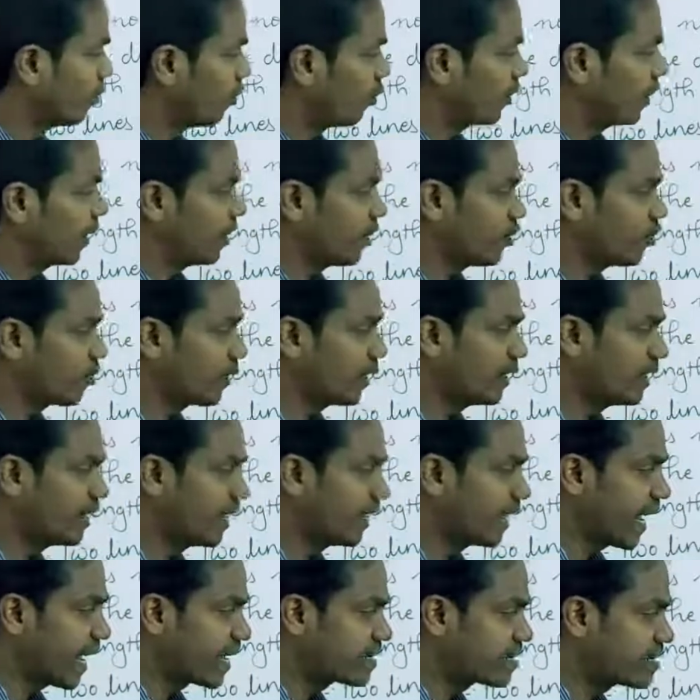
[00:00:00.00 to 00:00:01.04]
Okay, you can
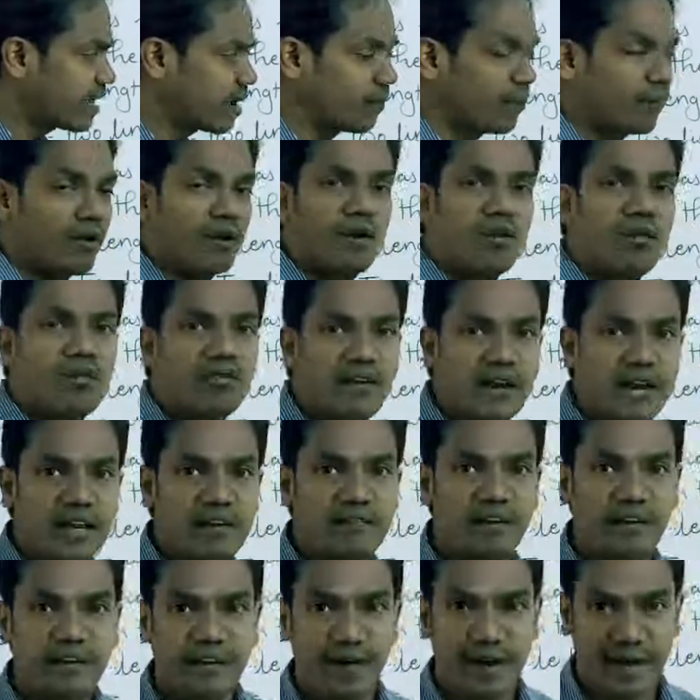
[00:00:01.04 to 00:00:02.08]
take example of
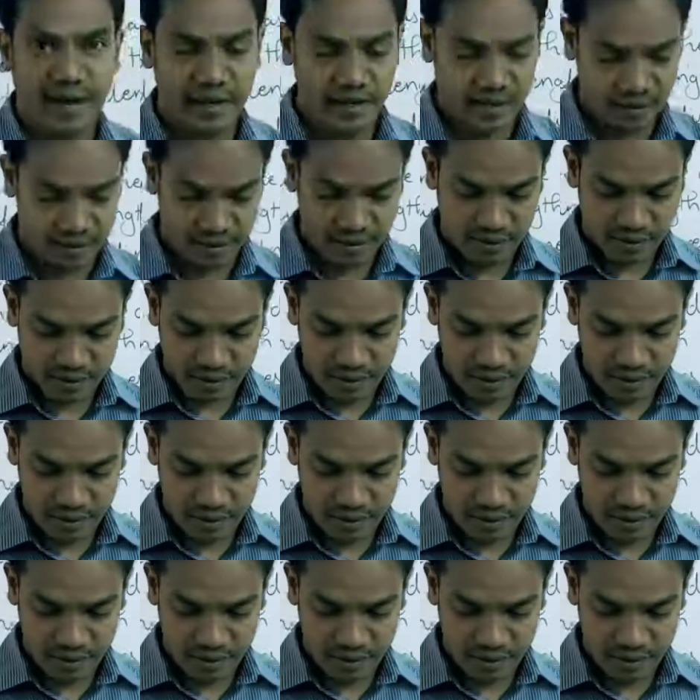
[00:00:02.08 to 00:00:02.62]
railway track.